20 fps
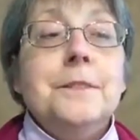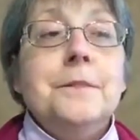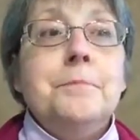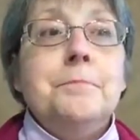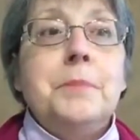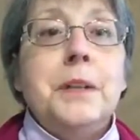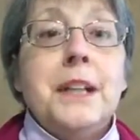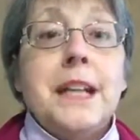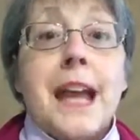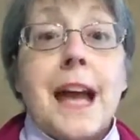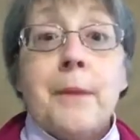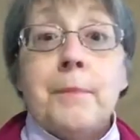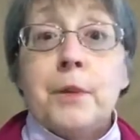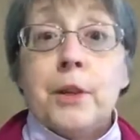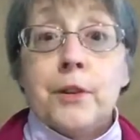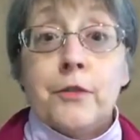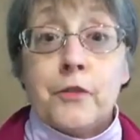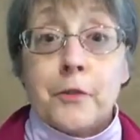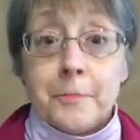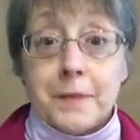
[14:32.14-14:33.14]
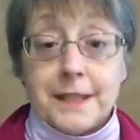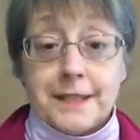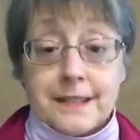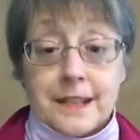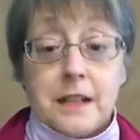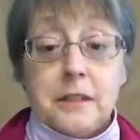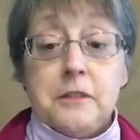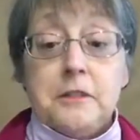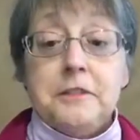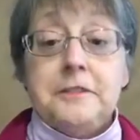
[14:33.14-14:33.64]
but happier for
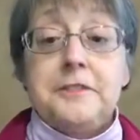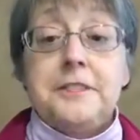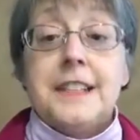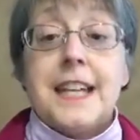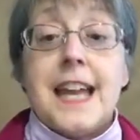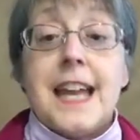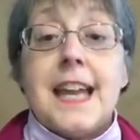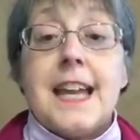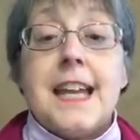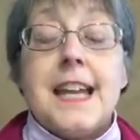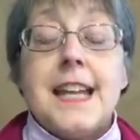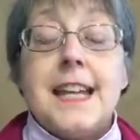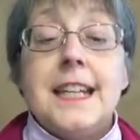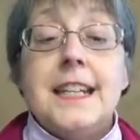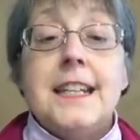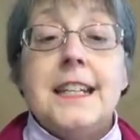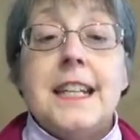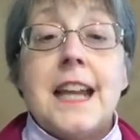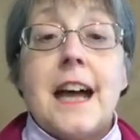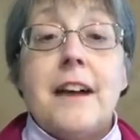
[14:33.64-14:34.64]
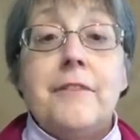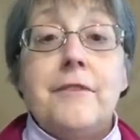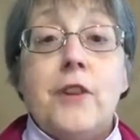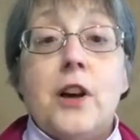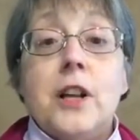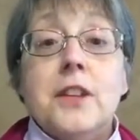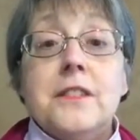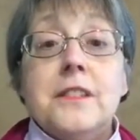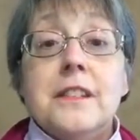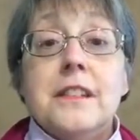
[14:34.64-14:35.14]
myself and not
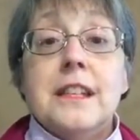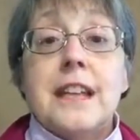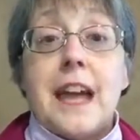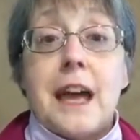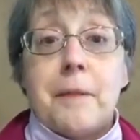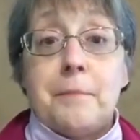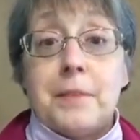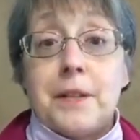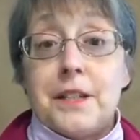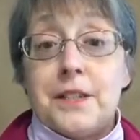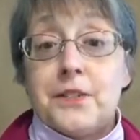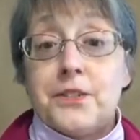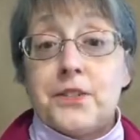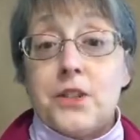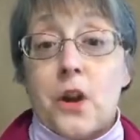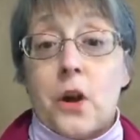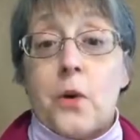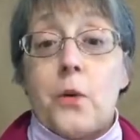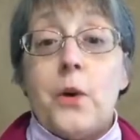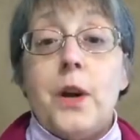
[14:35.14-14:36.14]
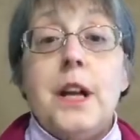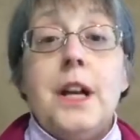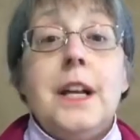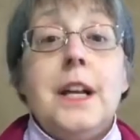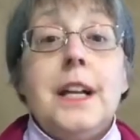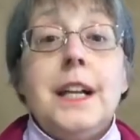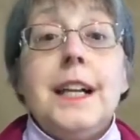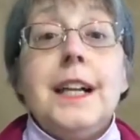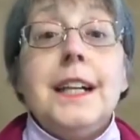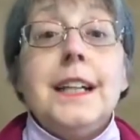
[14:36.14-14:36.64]
falsely happy. So
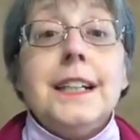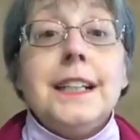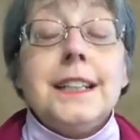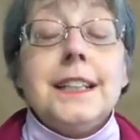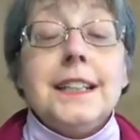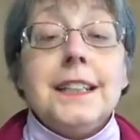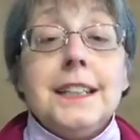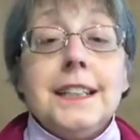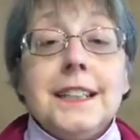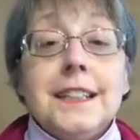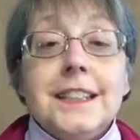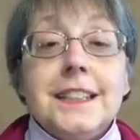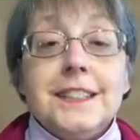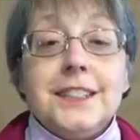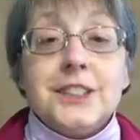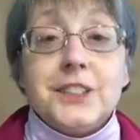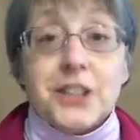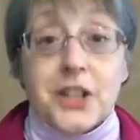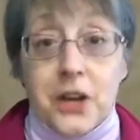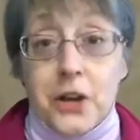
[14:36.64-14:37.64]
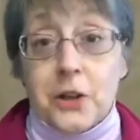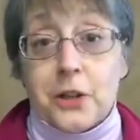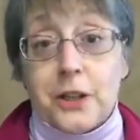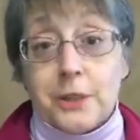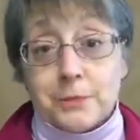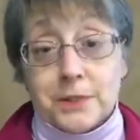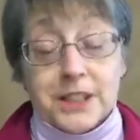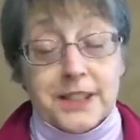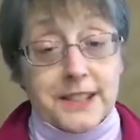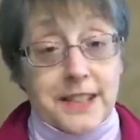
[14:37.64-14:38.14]
I'm
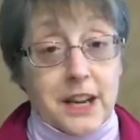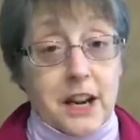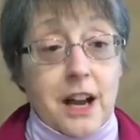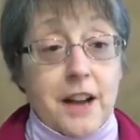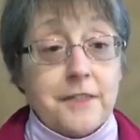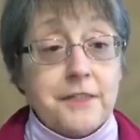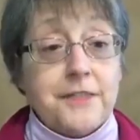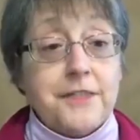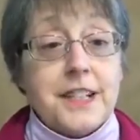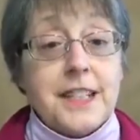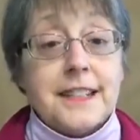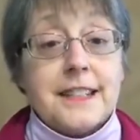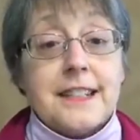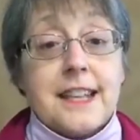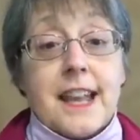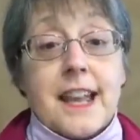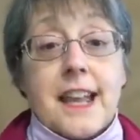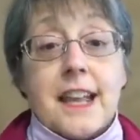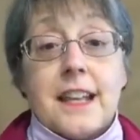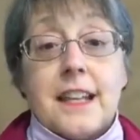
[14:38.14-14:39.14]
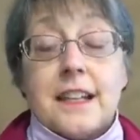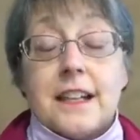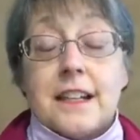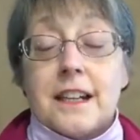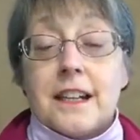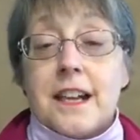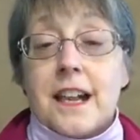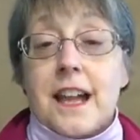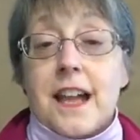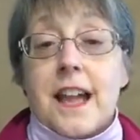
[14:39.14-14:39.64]
going to sign off and say
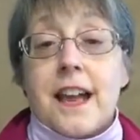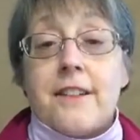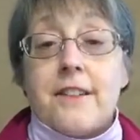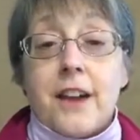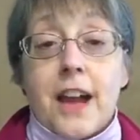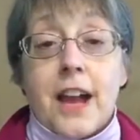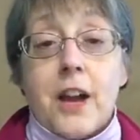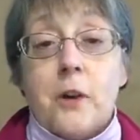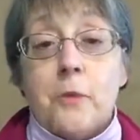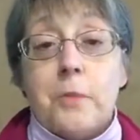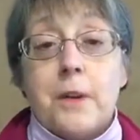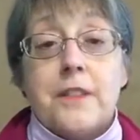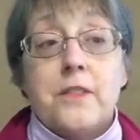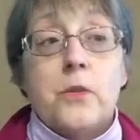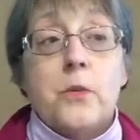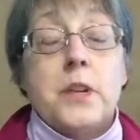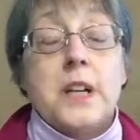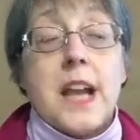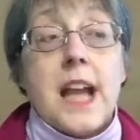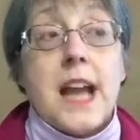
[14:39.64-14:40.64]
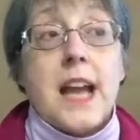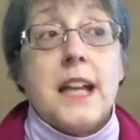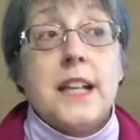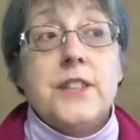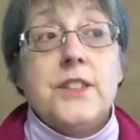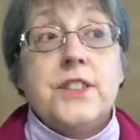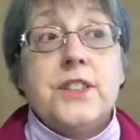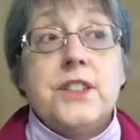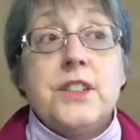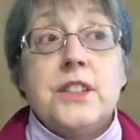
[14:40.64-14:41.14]
I hope everyone
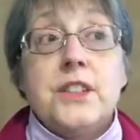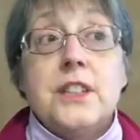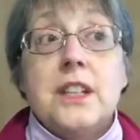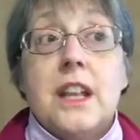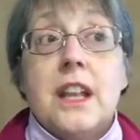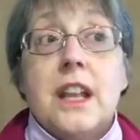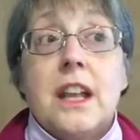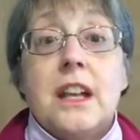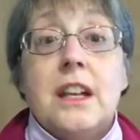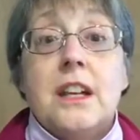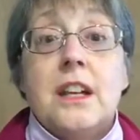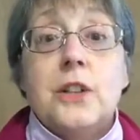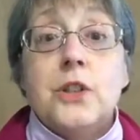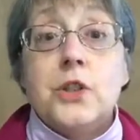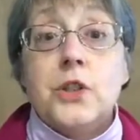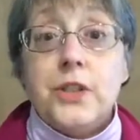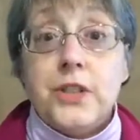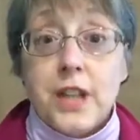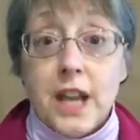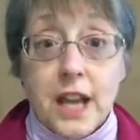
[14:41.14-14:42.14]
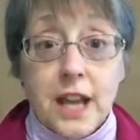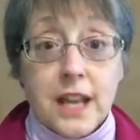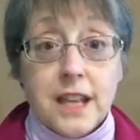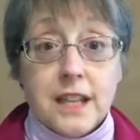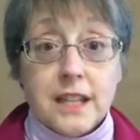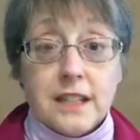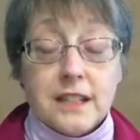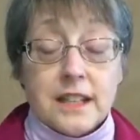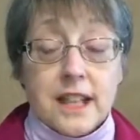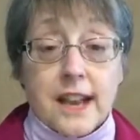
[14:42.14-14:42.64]
has a good day,
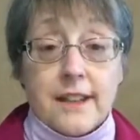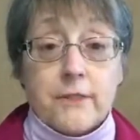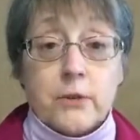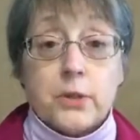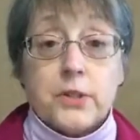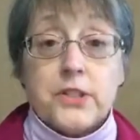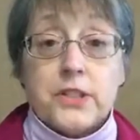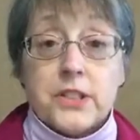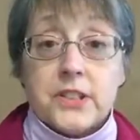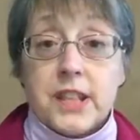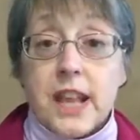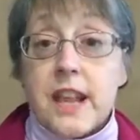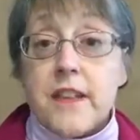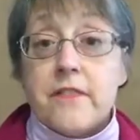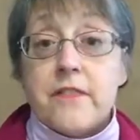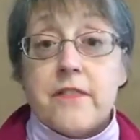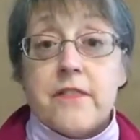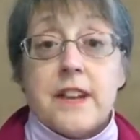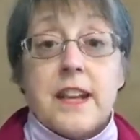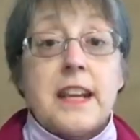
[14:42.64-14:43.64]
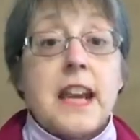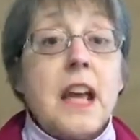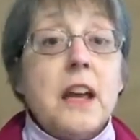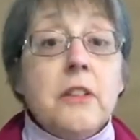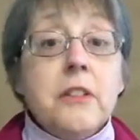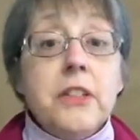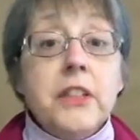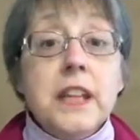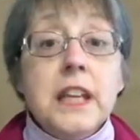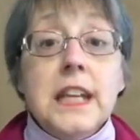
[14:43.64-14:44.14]
everyone's safe and
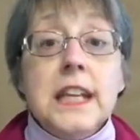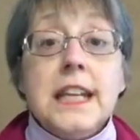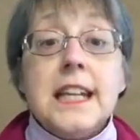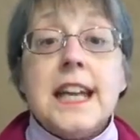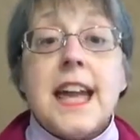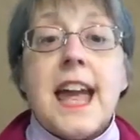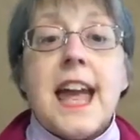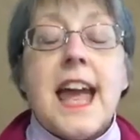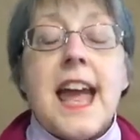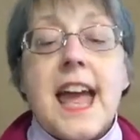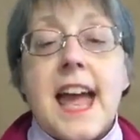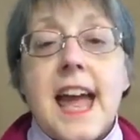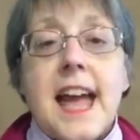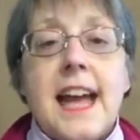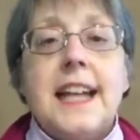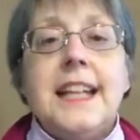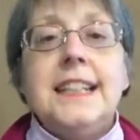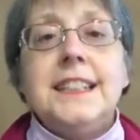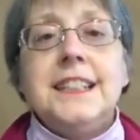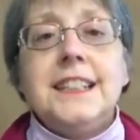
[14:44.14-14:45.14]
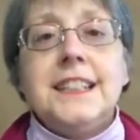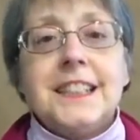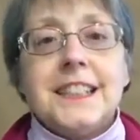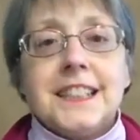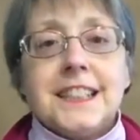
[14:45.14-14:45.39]
healthy, and